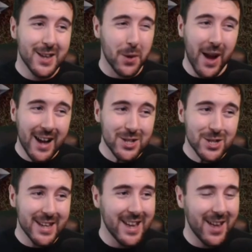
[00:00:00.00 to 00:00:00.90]
So
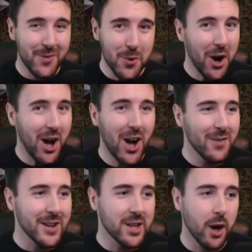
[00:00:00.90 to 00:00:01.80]
actually, if you're a
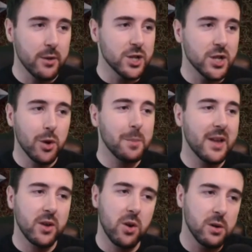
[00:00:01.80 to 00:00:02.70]
Halfling coach and you want
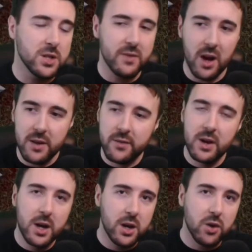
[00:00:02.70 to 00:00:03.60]
to play the College of Life,